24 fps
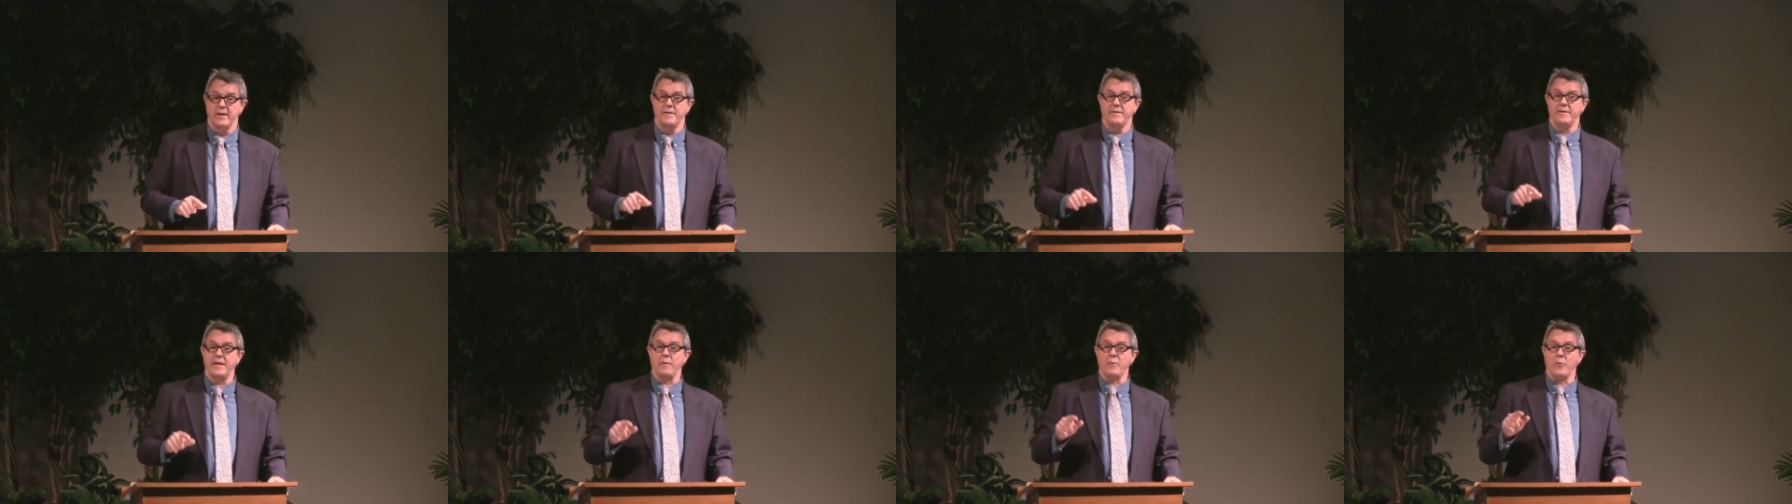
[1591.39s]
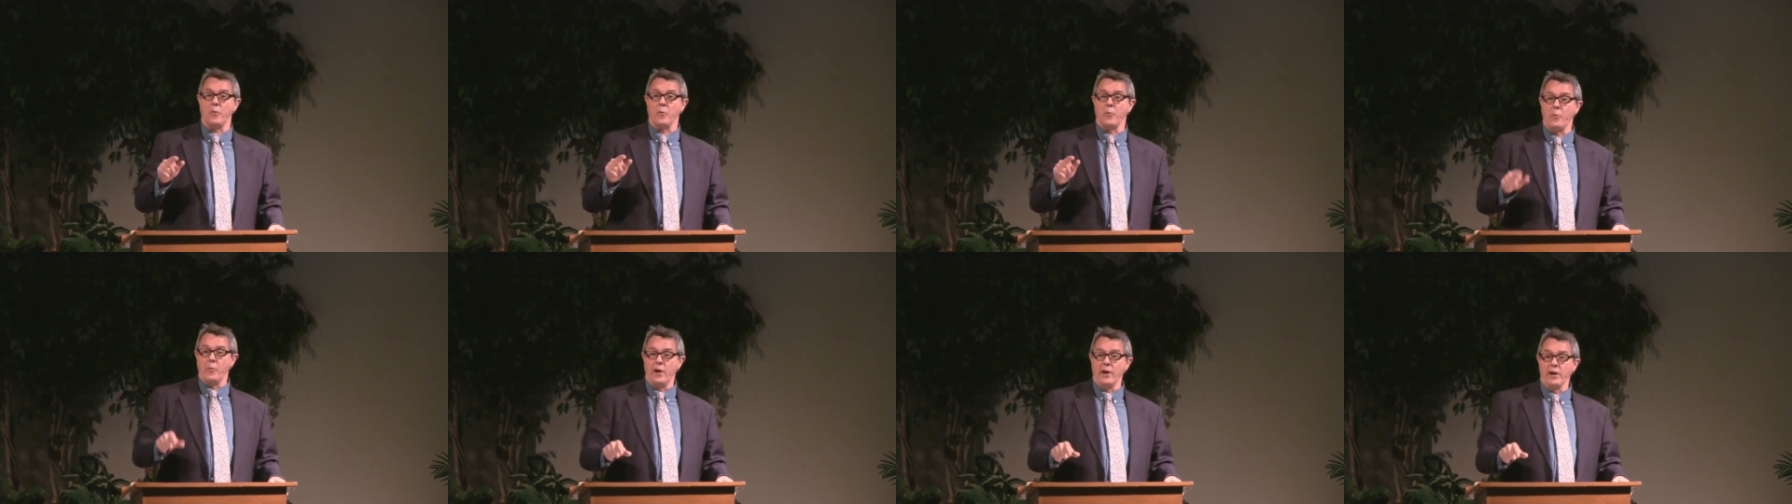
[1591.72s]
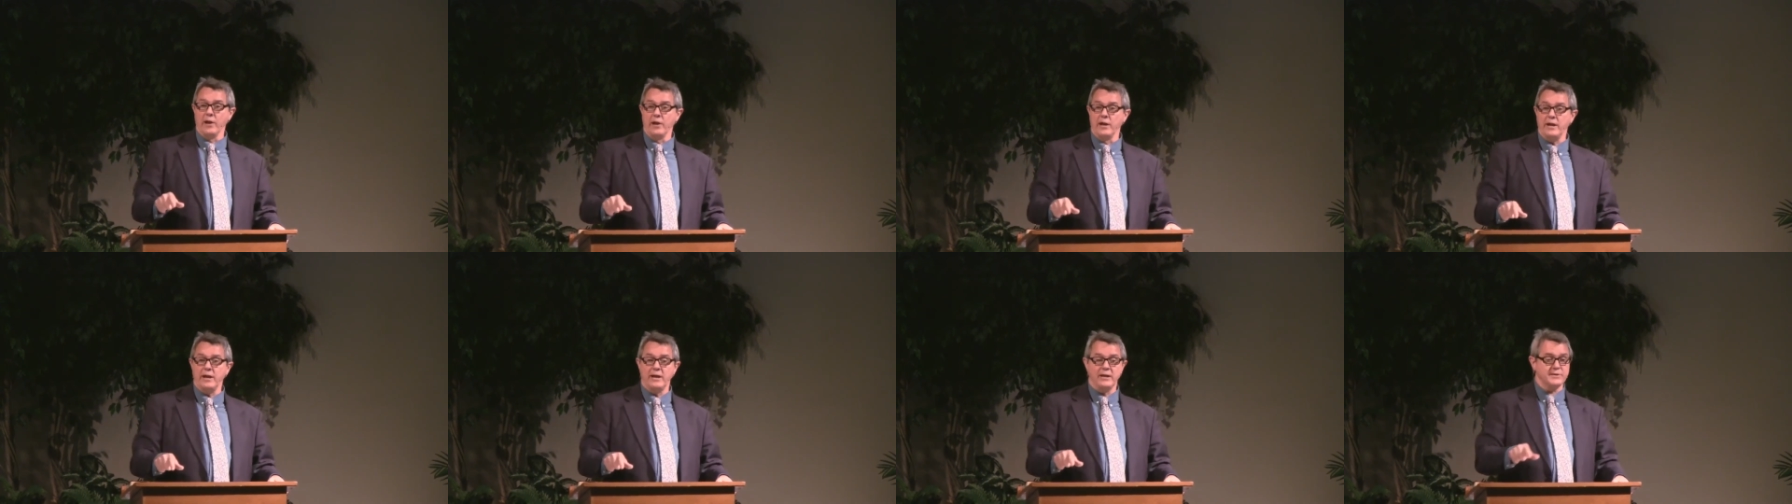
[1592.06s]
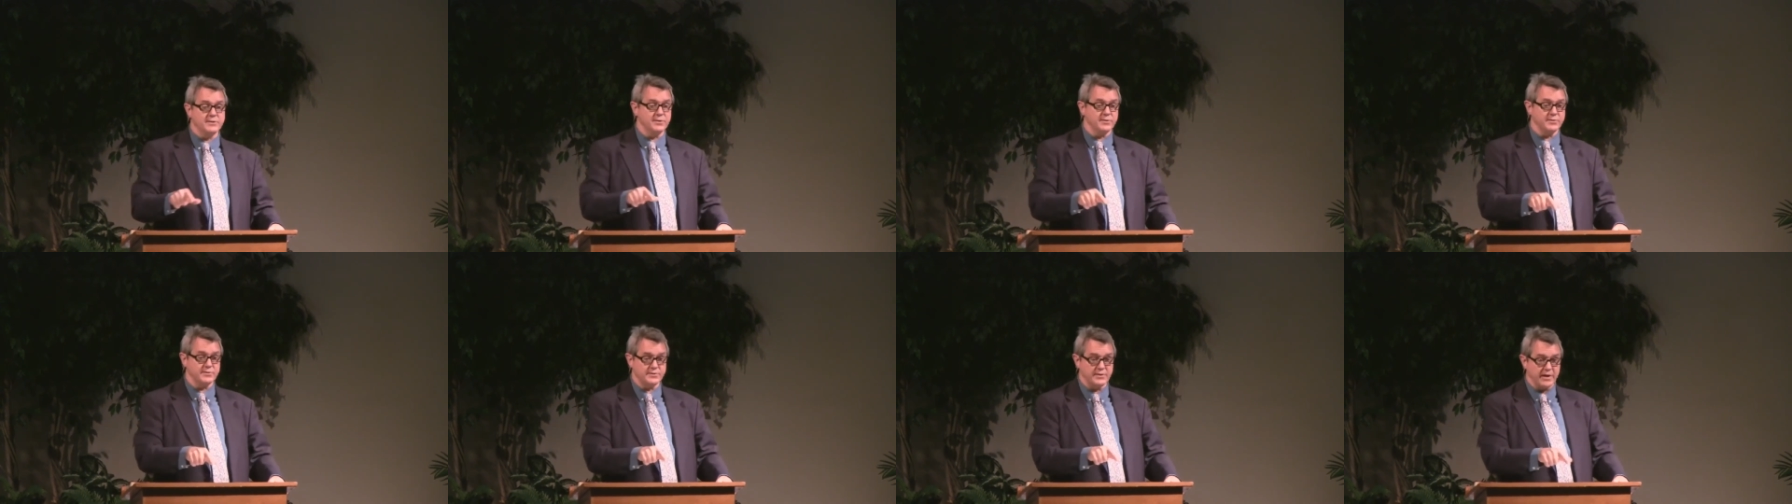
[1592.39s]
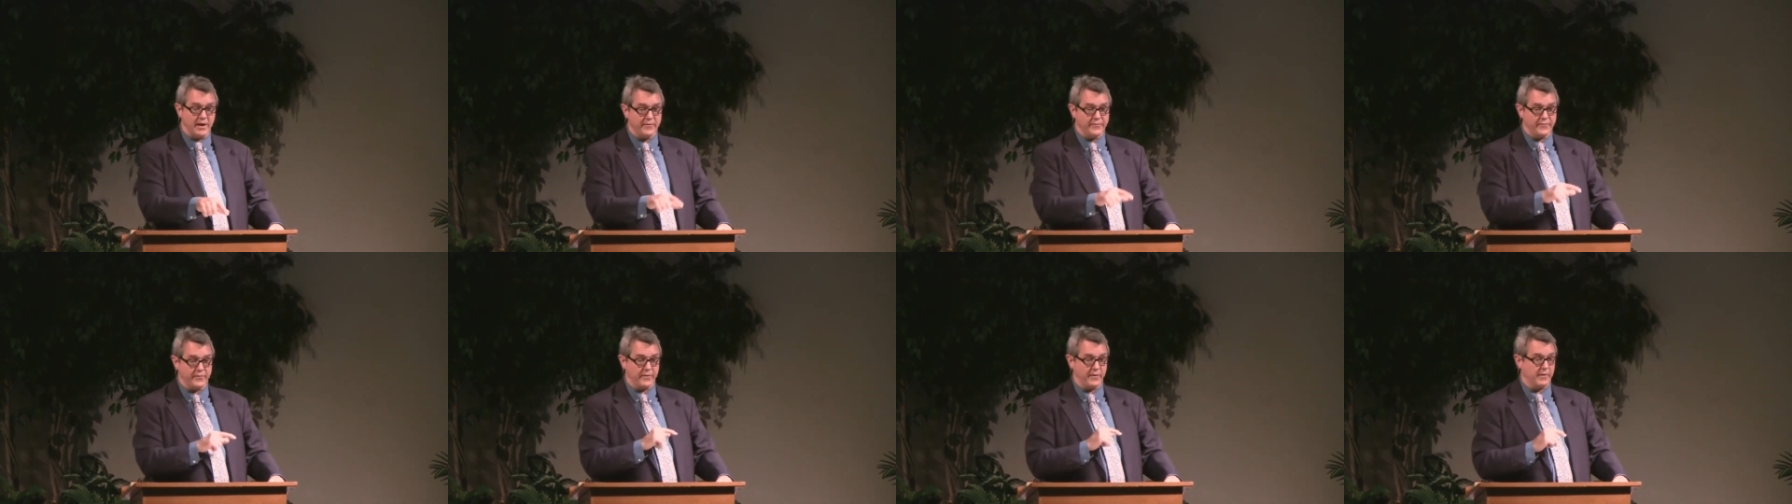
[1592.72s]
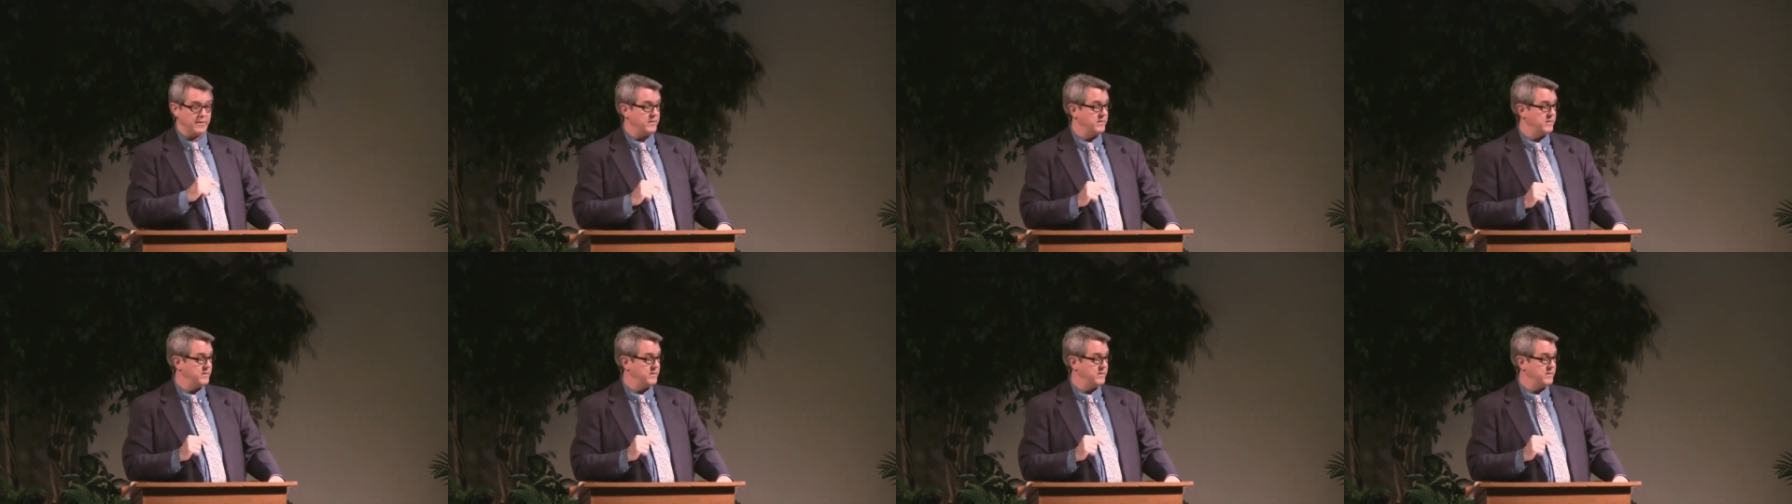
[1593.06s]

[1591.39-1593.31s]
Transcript: They were willing to suffer